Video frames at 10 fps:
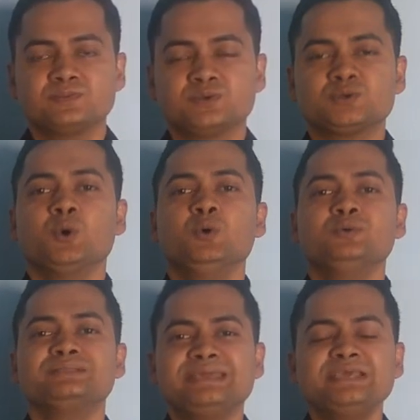So
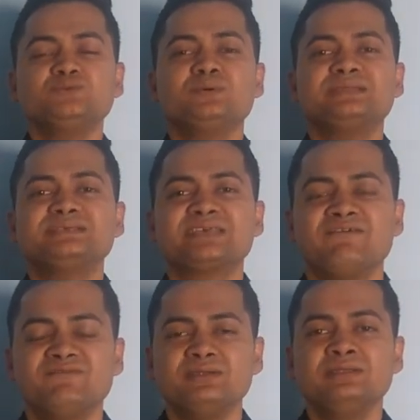these were the
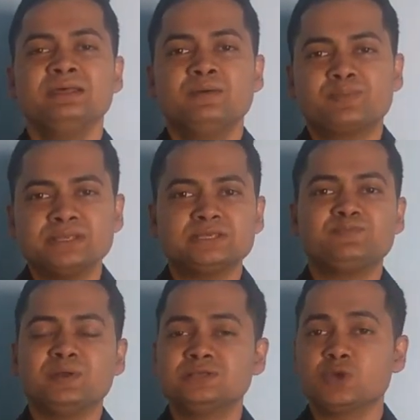7
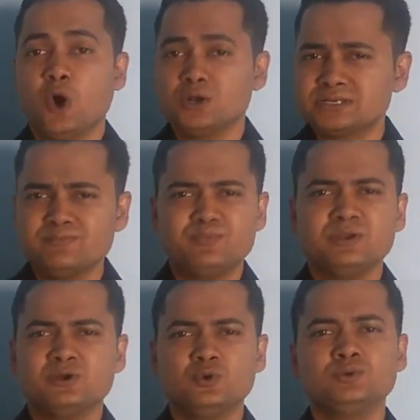principles or
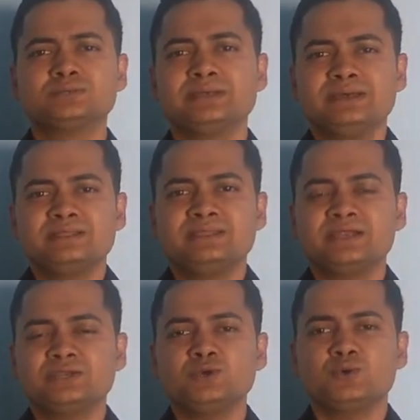simple rules
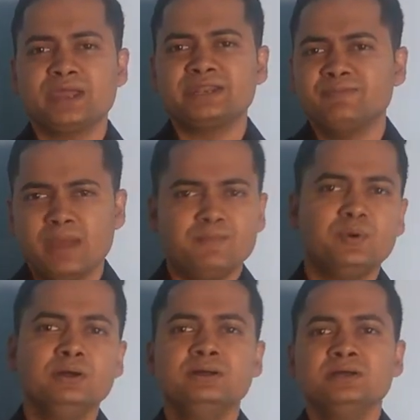that you can remember